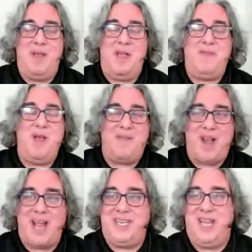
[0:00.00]
If you have an
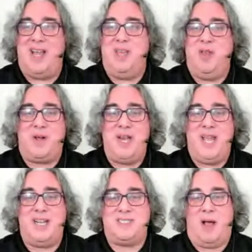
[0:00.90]
idea, you can
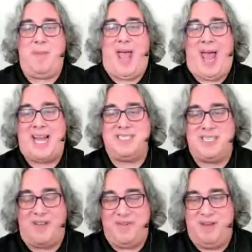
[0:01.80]
hit us up at
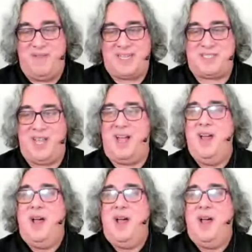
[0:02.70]
7 Investing,